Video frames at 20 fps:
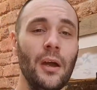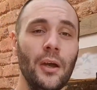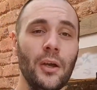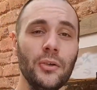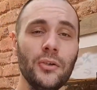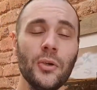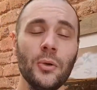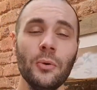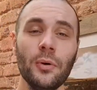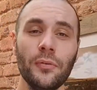
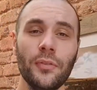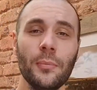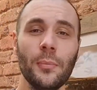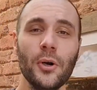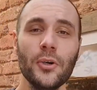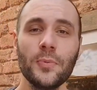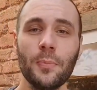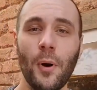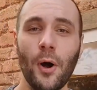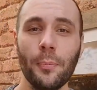Two of the
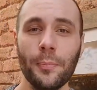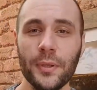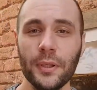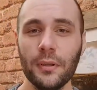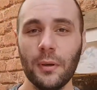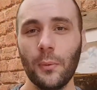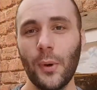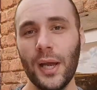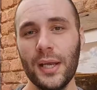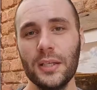most popular
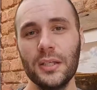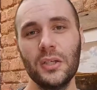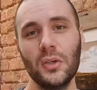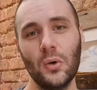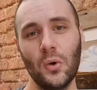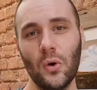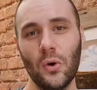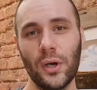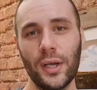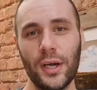ways to
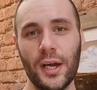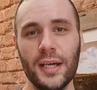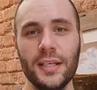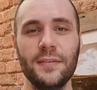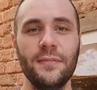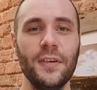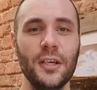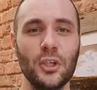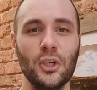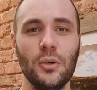organise
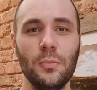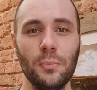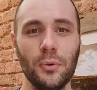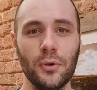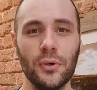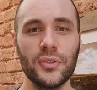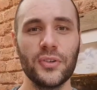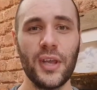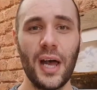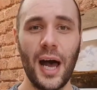fiction
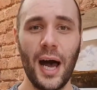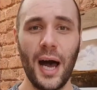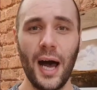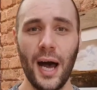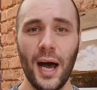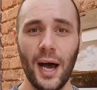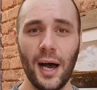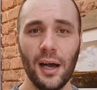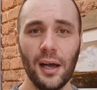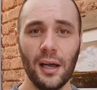books
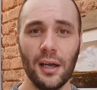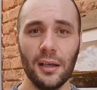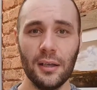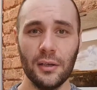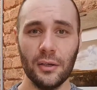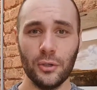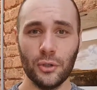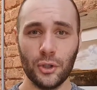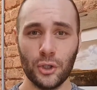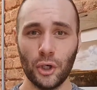are
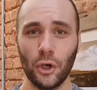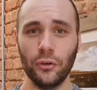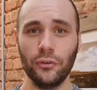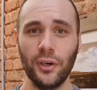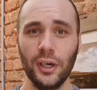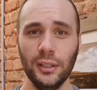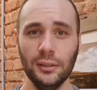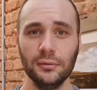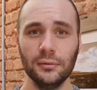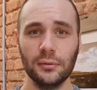
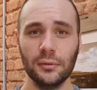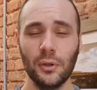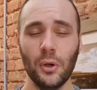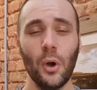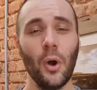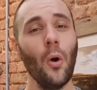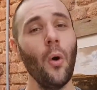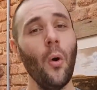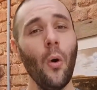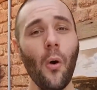genre
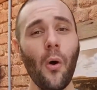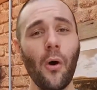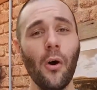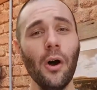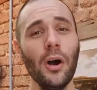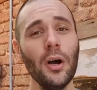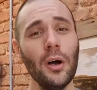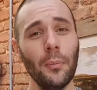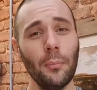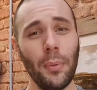
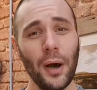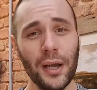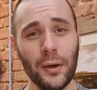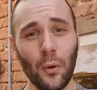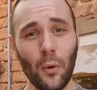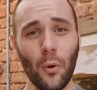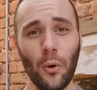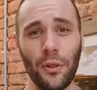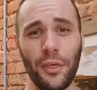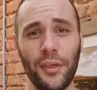or by
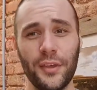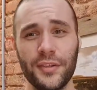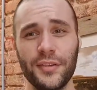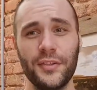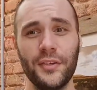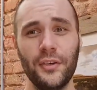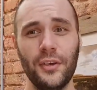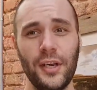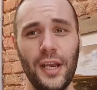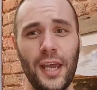author
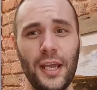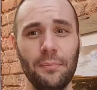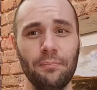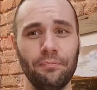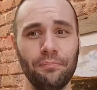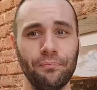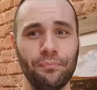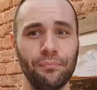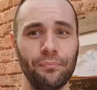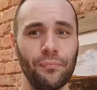surname.
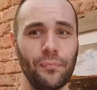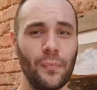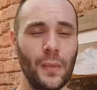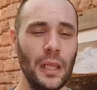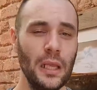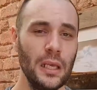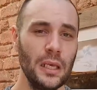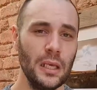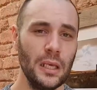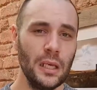
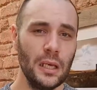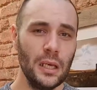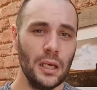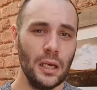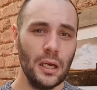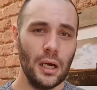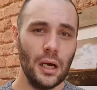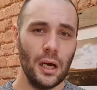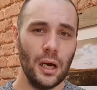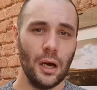
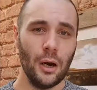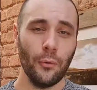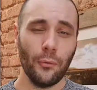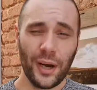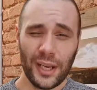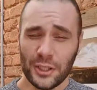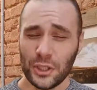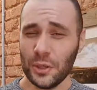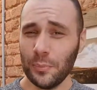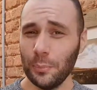
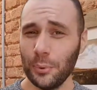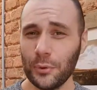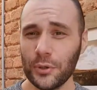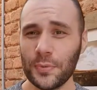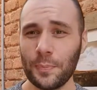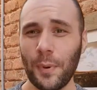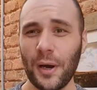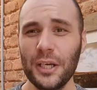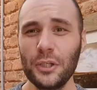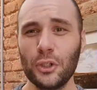Arranging books
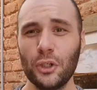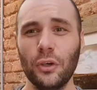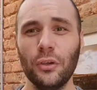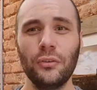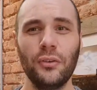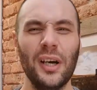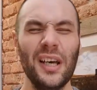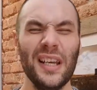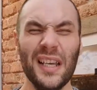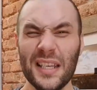by
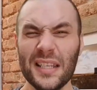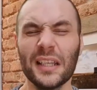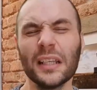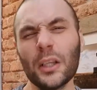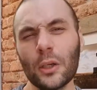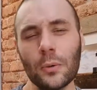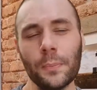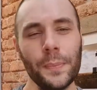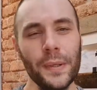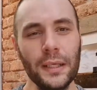genre is a
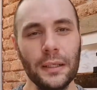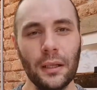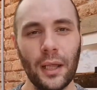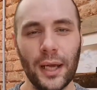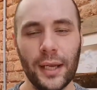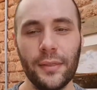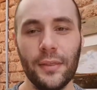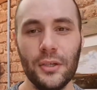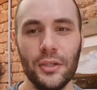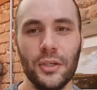little bit
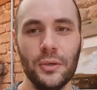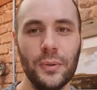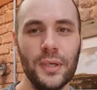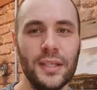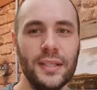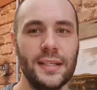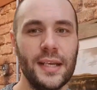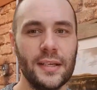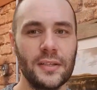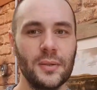like the Dewey
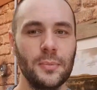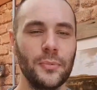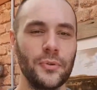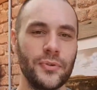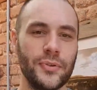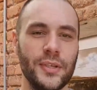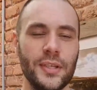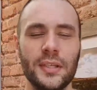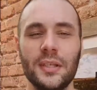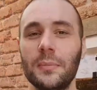Decimal
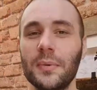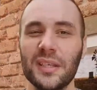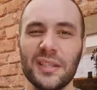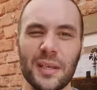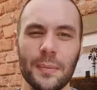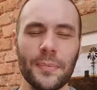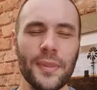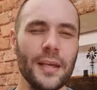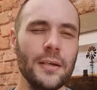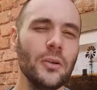System,
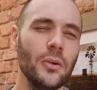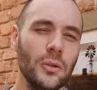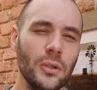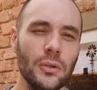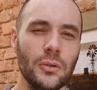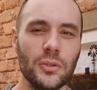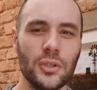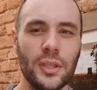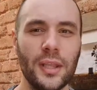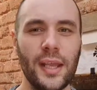except they don't
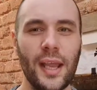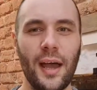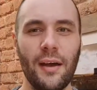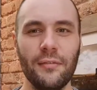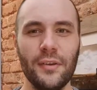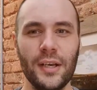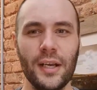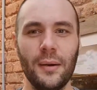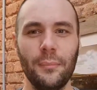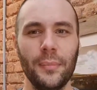usually have a
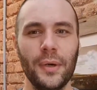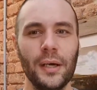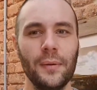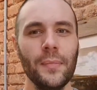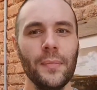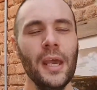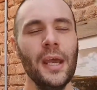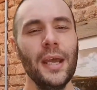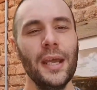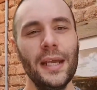number.
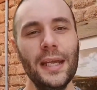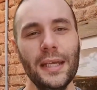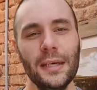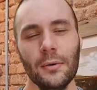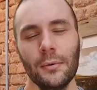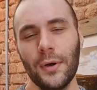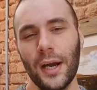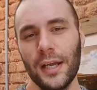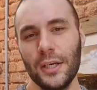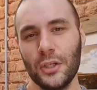It
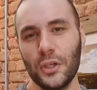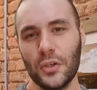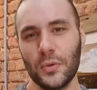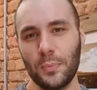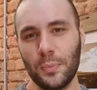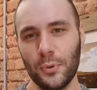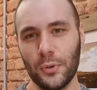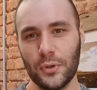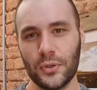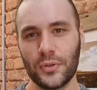arranges
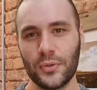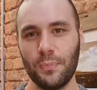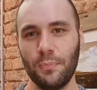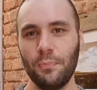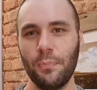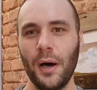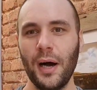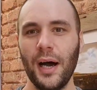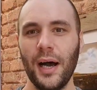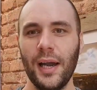books
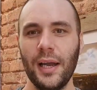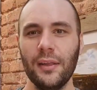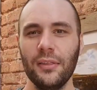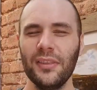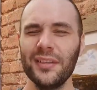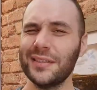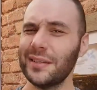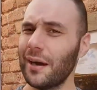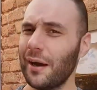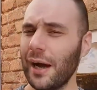by the
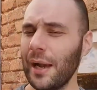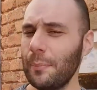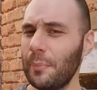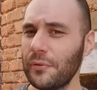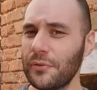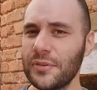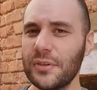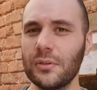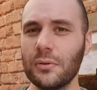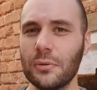type of
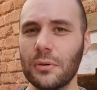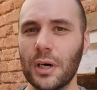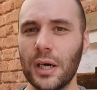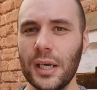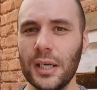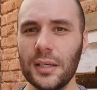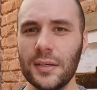story.